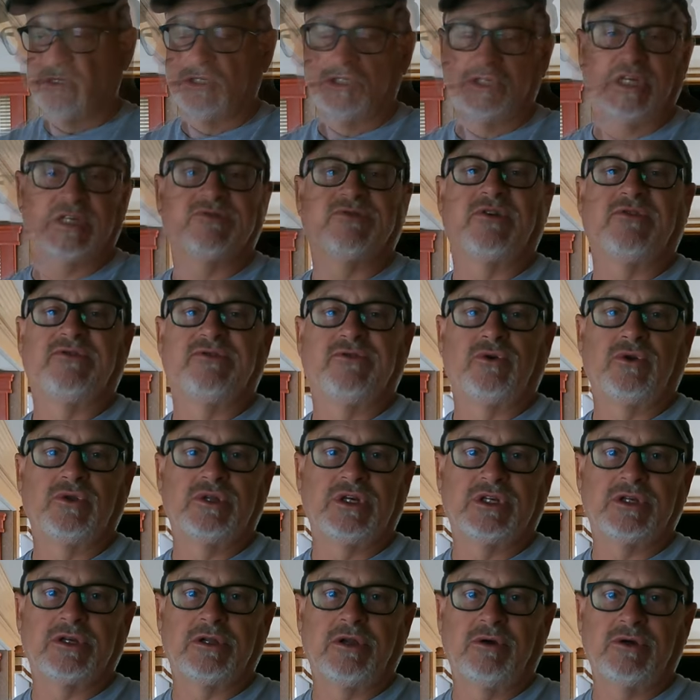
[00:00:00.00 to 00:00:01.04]
Just for full
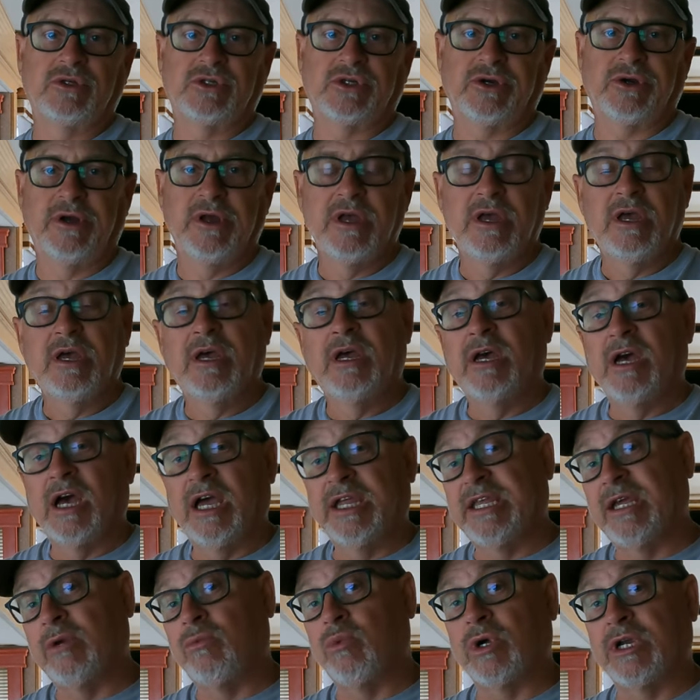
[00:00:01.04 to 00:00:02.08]
disclosure,
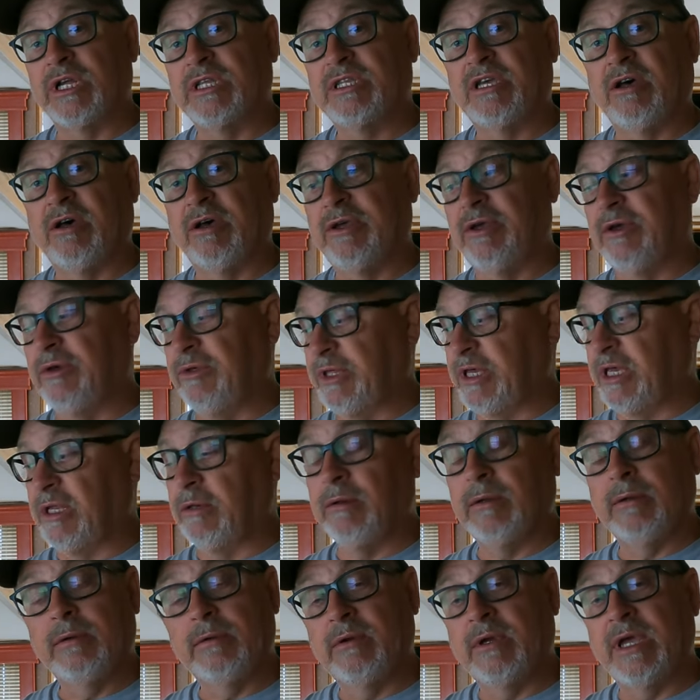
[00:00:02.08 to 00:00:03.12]
I did want to tell you that
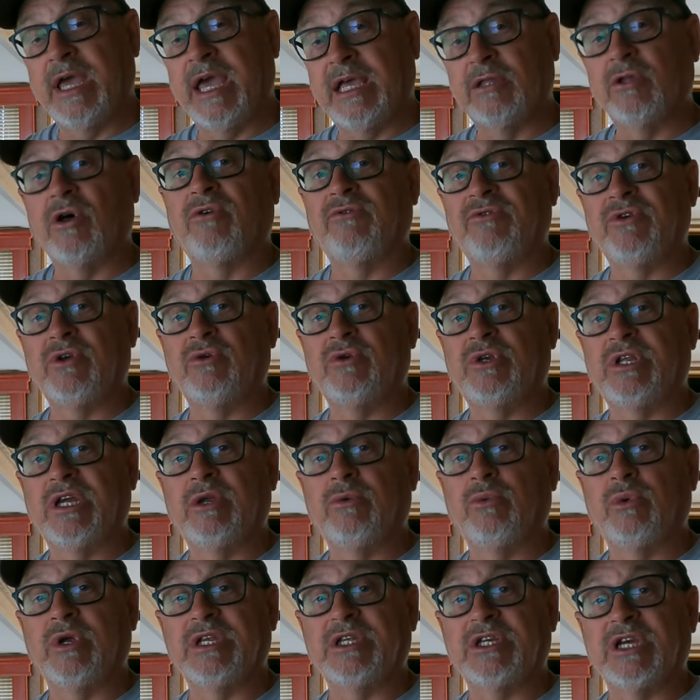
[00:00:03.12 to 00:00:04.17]
HaloView
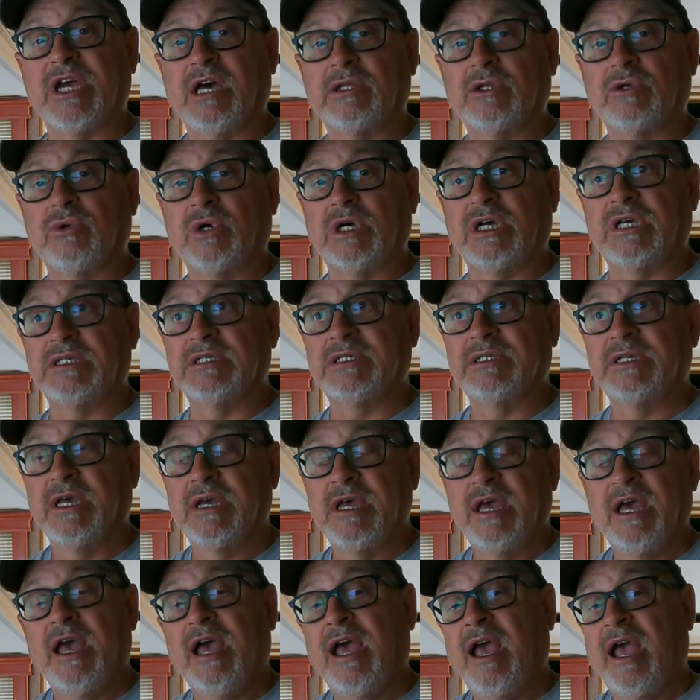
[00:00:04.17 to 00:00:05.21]
did reach out to us,
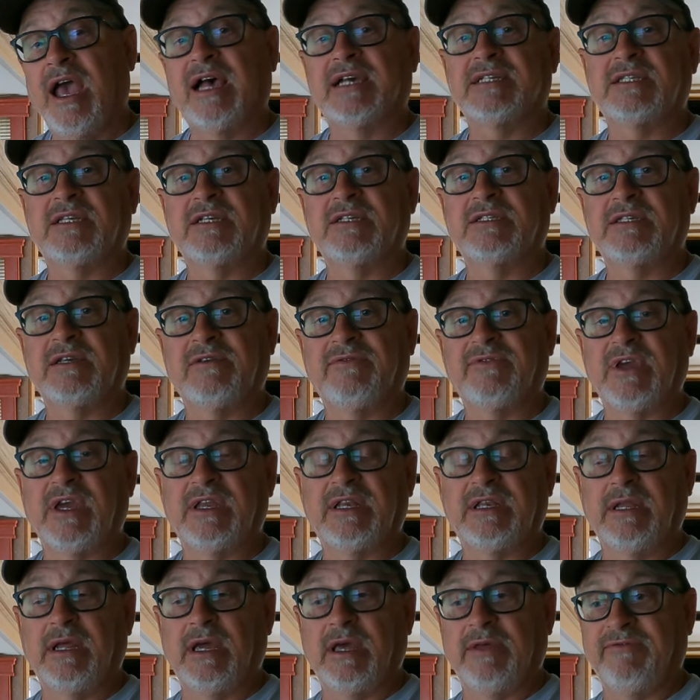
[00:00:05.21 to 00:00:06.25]
asked us if
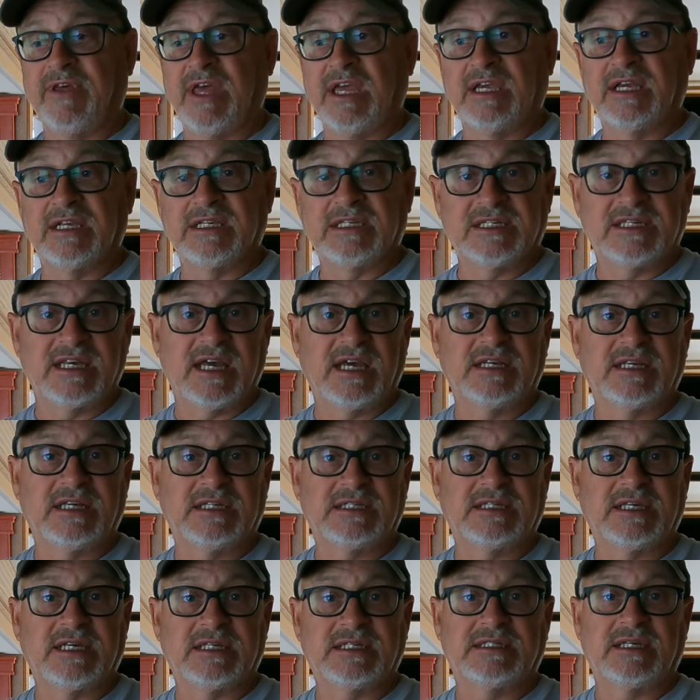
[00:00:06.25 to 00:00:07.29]
they if they could send
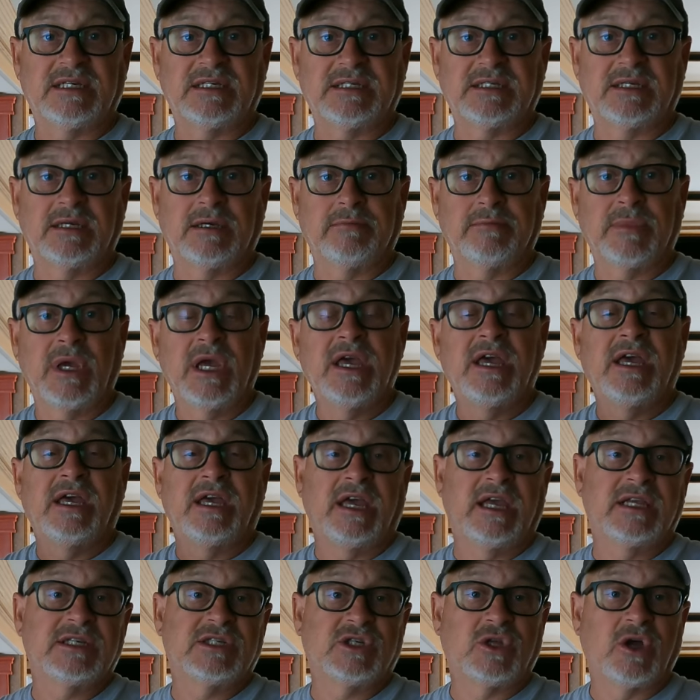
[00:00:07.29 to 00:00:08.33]
us this system,
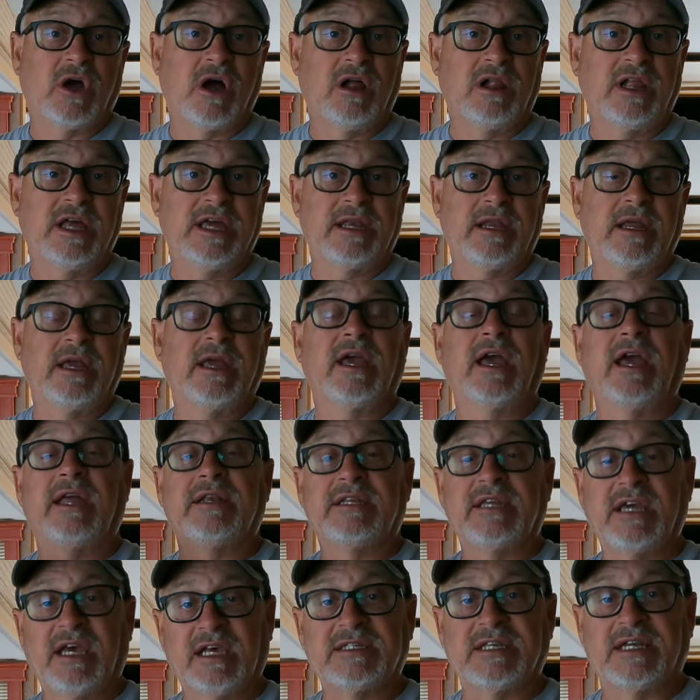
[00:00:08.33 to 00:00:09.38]
install it,
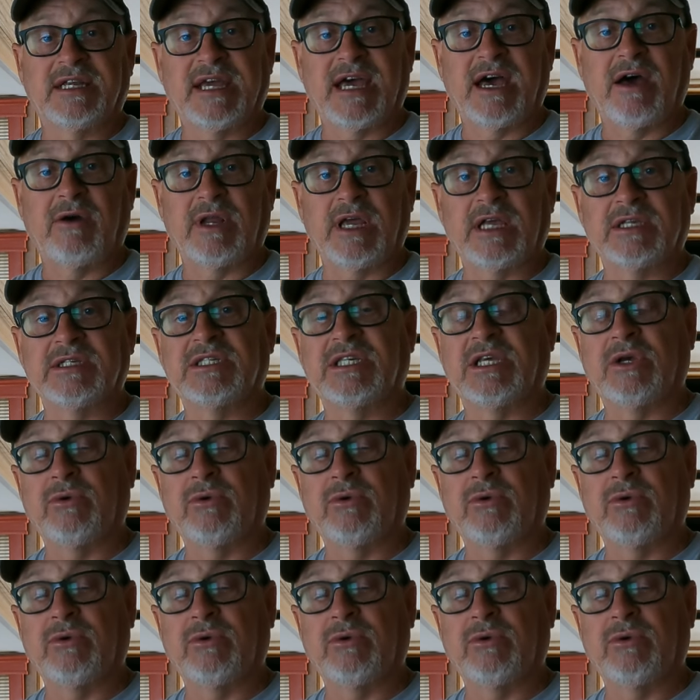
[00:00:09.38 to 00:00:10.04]
and test it out and